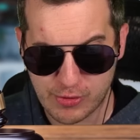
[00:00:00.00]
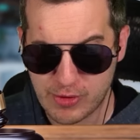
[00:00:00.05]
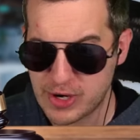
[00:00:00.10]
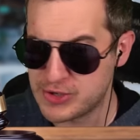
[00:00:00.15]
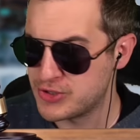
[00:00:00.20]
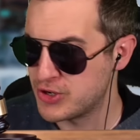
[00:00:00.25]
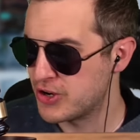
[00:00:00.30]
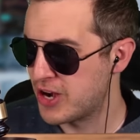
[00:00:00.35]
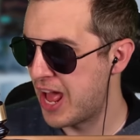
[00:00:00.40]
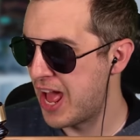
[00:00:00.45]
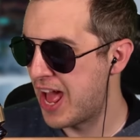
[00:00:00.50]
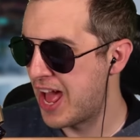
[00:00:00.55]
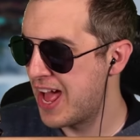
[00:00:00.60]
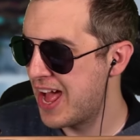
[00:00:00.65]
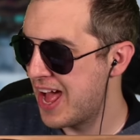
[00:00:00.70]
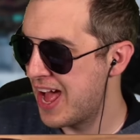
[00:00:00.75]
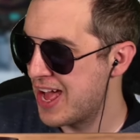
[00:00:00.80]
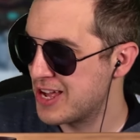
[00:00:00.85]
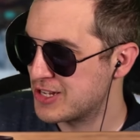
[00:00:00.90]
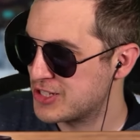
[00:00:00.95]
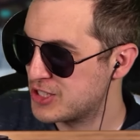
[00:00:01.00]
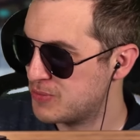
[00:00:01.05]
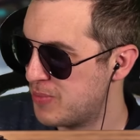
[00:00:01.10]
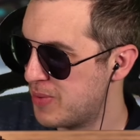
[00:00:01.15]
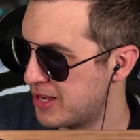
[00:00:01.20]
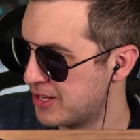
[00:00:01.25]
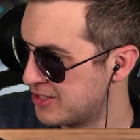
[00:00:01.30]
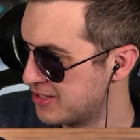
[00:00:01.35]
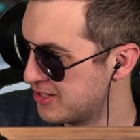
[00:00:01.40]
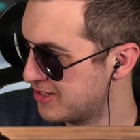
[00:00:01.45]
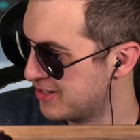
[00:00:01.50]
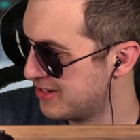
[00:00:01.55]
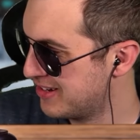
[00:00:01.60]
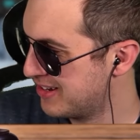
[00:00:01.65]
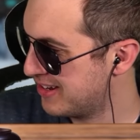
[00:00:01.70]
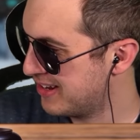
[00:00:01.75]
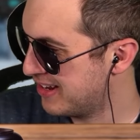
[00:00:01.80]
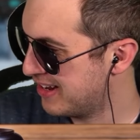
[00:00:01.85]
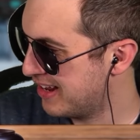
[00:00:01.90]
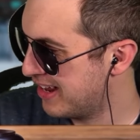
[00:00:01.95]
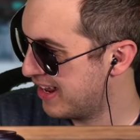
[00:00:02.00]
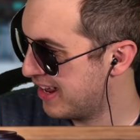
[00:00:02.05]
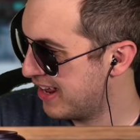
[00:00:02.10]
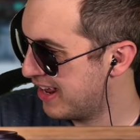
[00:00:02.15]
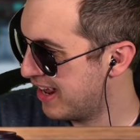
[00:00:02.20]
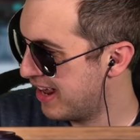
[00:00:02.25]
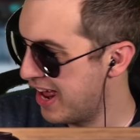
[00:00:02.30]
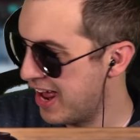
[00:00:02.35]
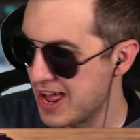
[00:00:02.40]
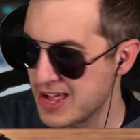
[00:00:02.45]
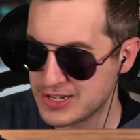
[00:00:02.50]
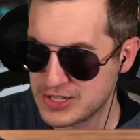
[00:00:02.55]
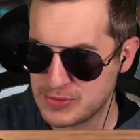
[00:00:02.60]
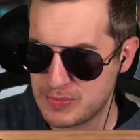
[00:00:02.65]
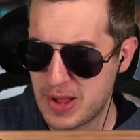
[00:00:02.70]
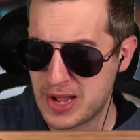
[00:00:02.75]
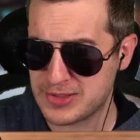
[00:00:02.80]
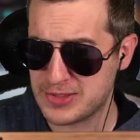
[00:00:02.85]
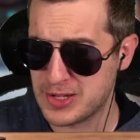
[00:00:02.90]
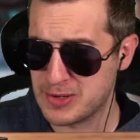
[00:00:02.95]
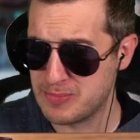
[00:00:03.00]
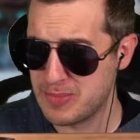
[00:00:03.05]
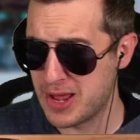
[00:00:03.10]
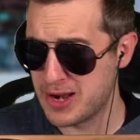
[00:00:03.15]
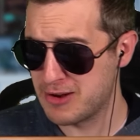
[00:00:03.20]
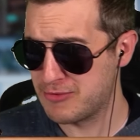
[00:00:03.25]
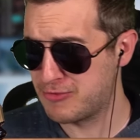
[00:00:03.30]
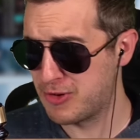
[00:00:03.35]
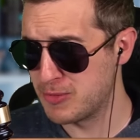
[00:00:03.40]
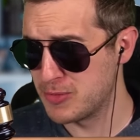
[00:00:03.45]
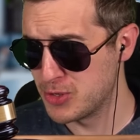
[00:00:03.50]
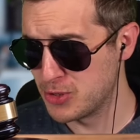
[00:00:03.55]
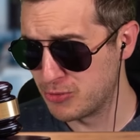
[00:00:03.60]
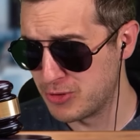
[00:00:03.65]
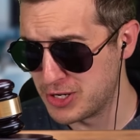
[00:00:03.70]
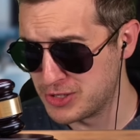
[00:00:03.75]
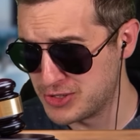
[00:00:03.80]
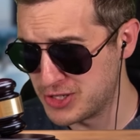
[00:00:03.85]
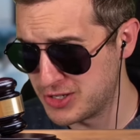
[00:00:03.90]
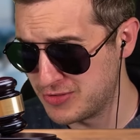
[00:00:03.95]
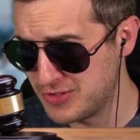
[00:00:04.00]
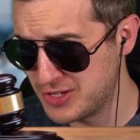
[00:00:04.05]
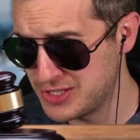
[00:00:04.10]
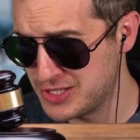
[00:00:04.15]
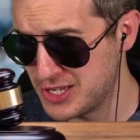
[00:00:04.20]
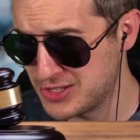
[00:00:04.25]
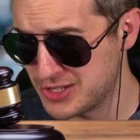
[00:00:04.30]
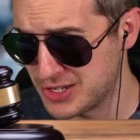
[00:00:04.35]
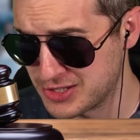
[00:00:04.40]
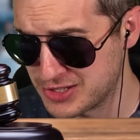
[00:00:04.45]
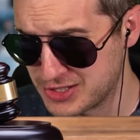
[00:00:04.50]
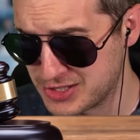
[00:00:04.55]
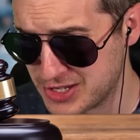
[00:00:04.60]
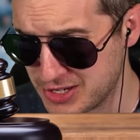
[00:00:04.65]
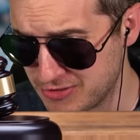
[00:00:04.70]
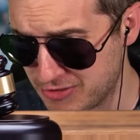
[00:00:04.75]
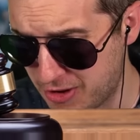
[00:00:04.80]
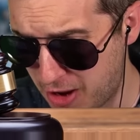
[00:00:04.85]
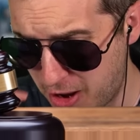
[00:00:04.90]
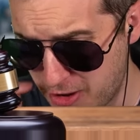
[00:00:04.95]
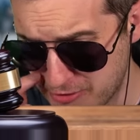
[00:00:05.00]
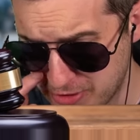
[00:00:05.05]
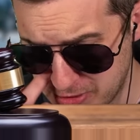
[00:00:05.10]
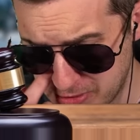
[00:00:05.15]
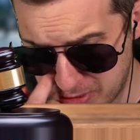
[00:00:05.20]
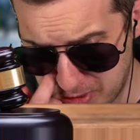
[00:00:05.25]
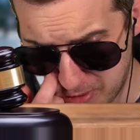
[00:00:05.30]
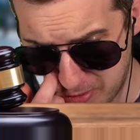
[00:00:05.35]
Richard, I expected better from you, Richard. This isn't Steve Harvey.